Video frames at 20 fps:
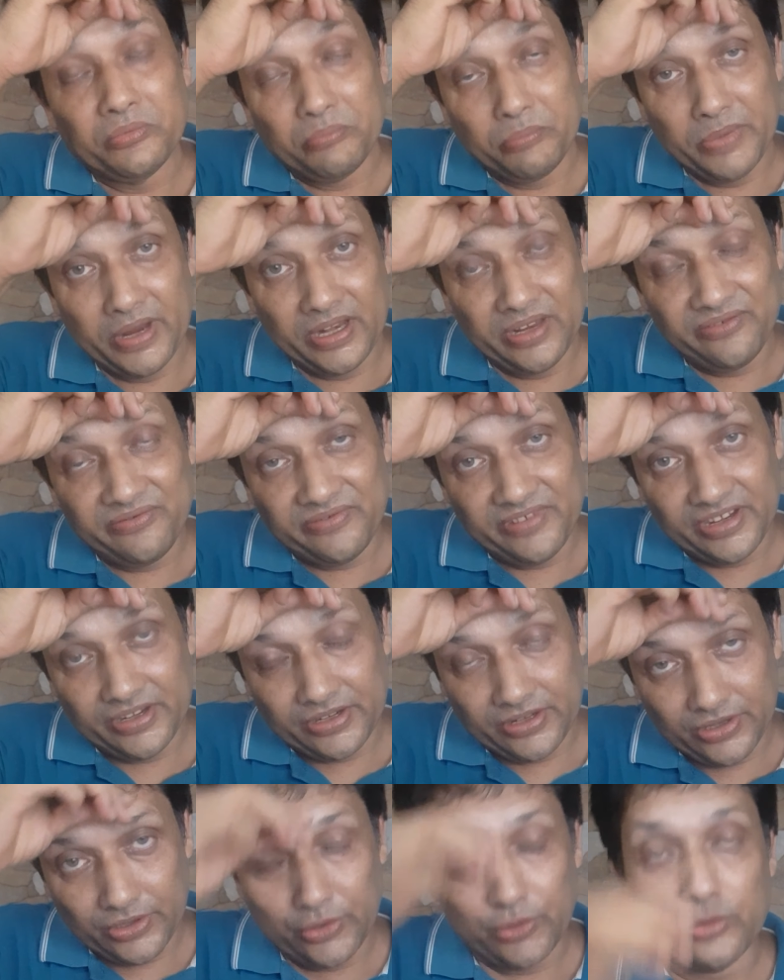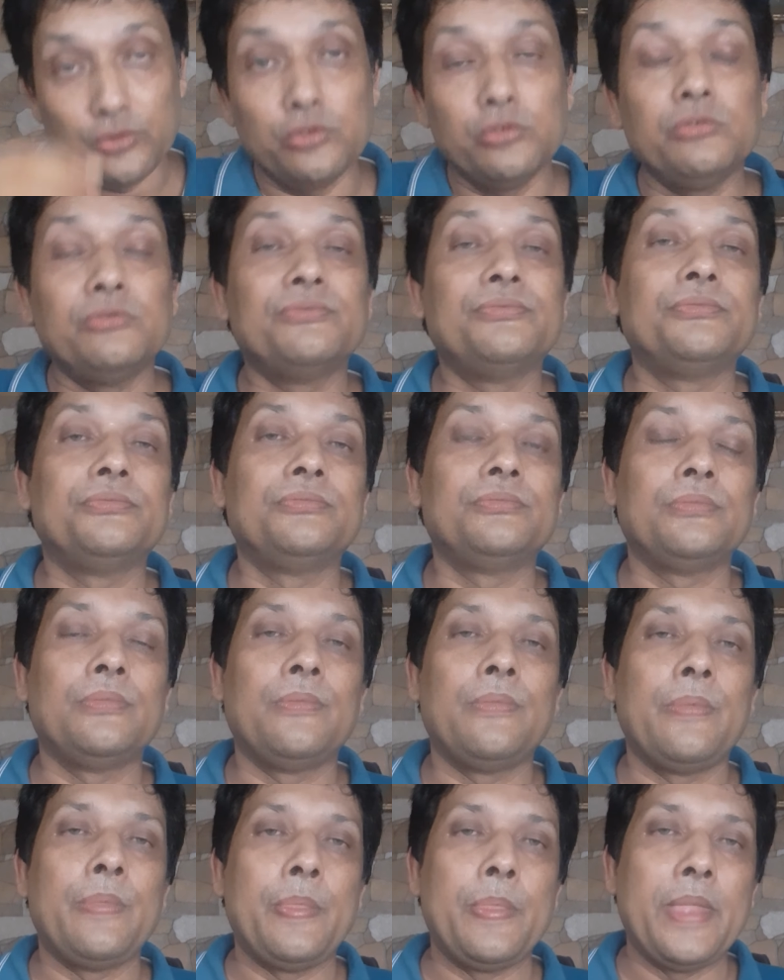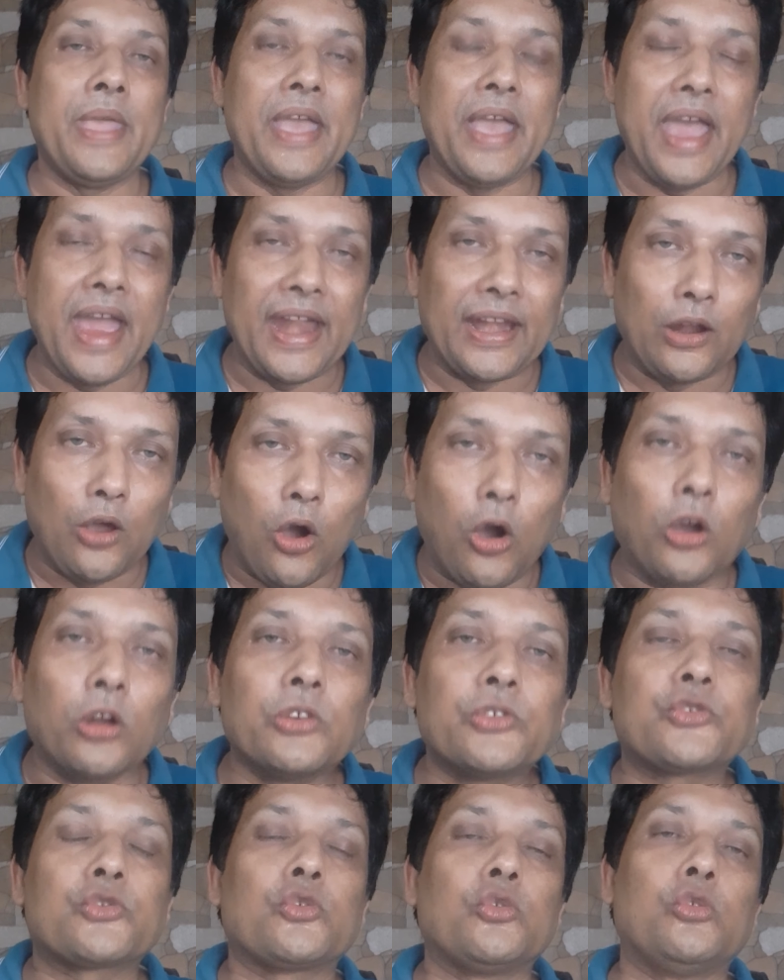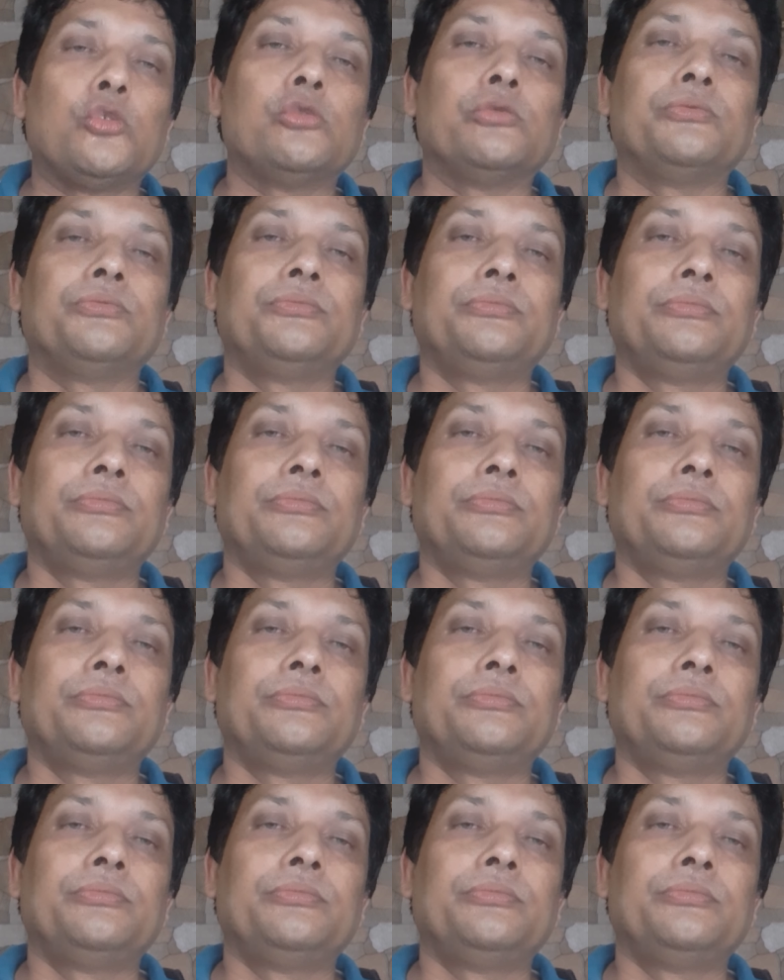benefit you and also